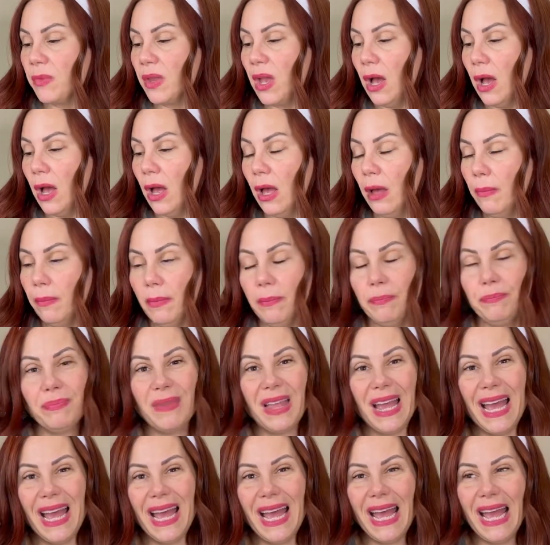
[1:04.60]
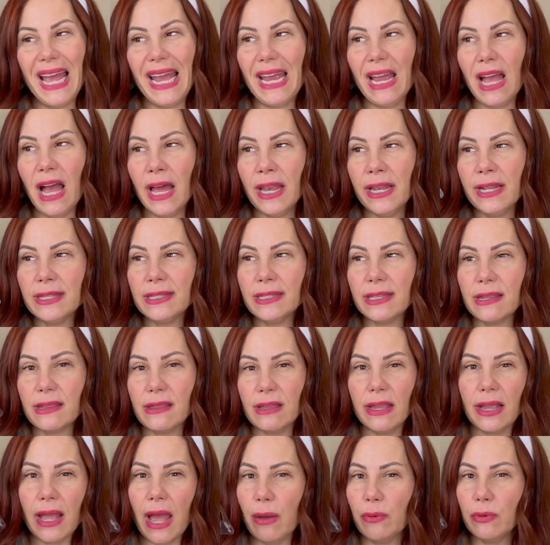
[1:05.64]
I honestly
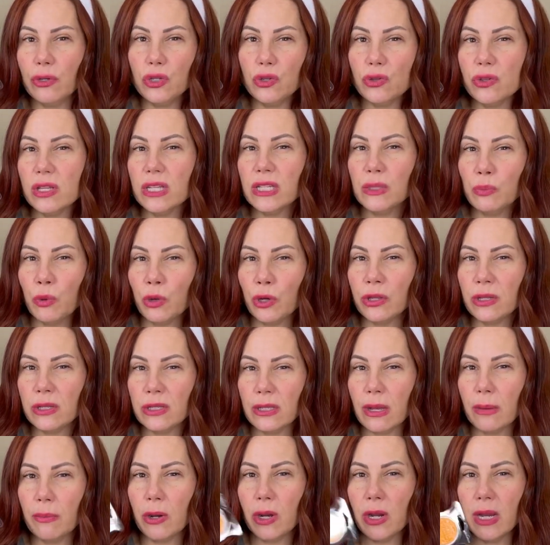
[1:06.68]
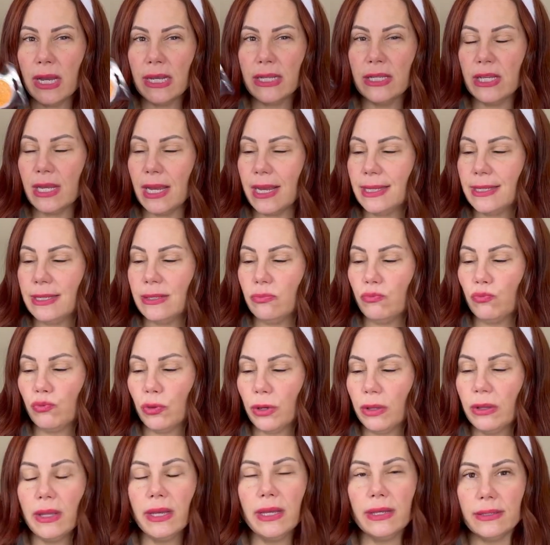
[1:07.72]
think I would do this more in the summer. It
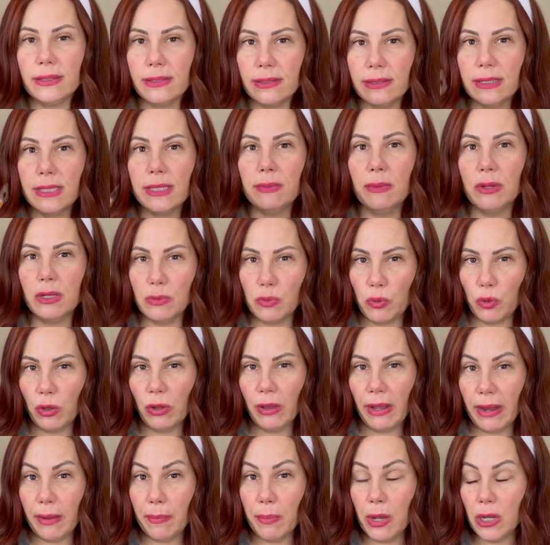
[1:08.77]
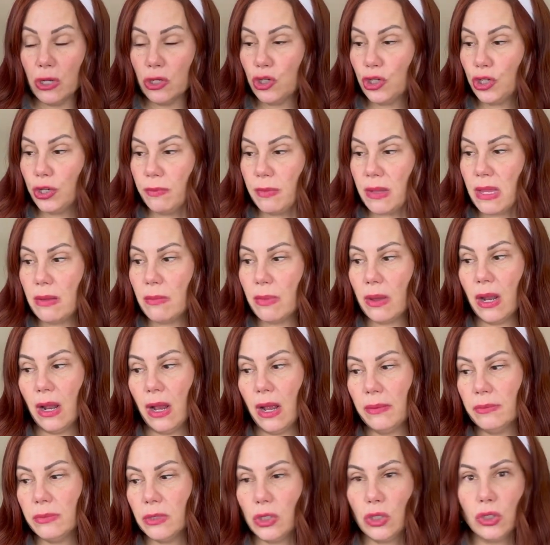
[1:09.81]
really smells more like a punch to me, but
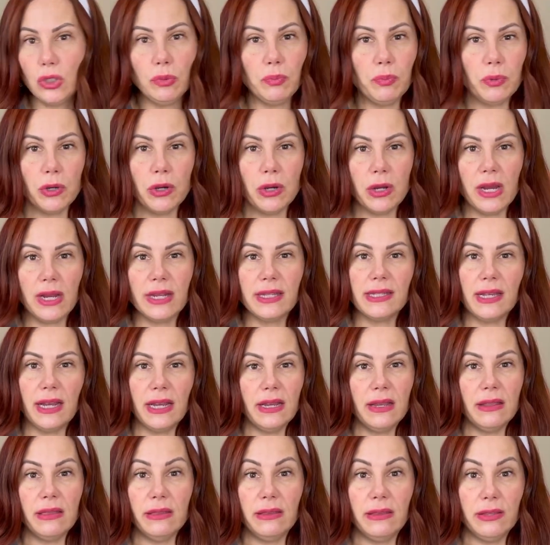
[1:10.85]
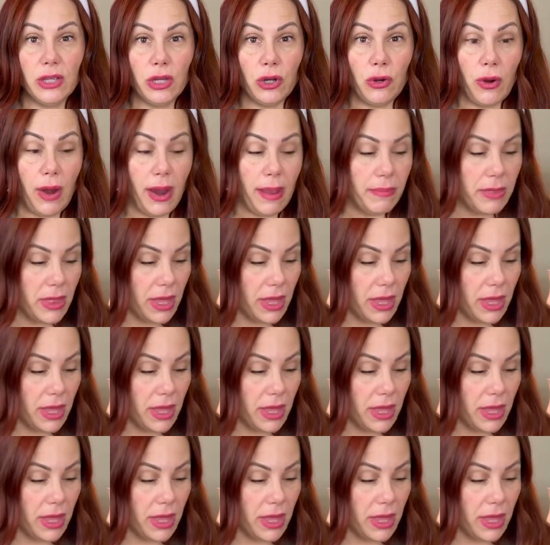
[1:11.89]
I'm super excited to grab